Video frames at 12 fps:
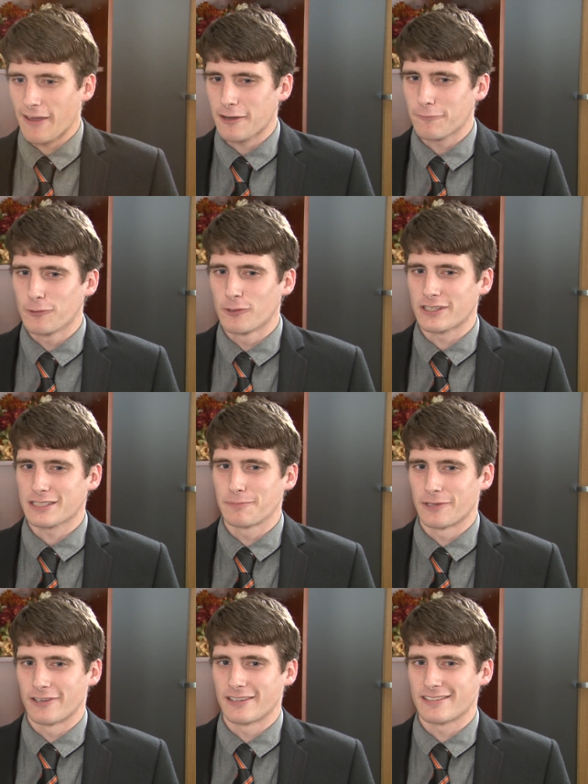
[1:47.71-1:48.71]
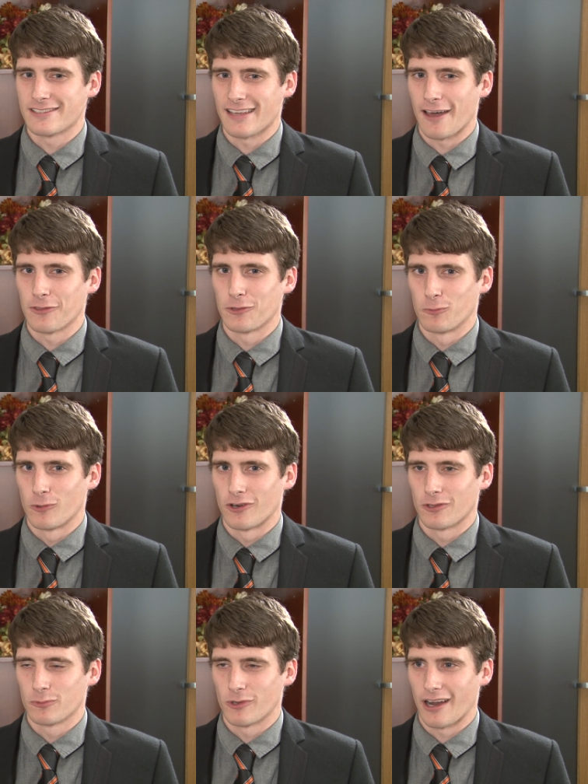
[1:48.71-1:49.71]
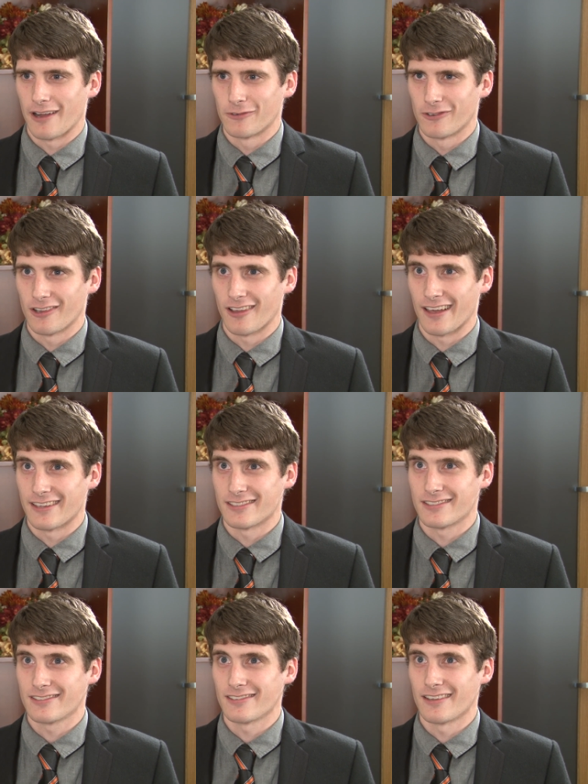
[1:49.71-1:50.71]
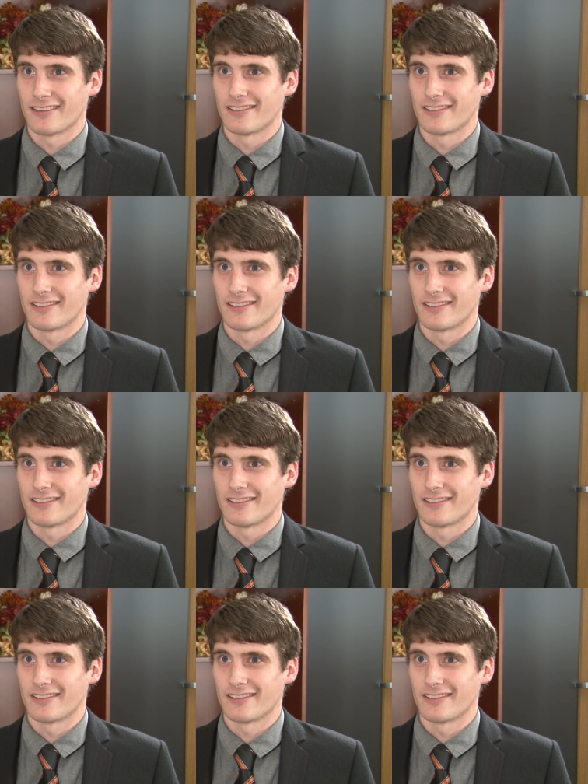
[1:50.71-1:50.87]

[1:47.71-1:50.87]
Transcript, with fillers: had a few experiences out in the world where I realize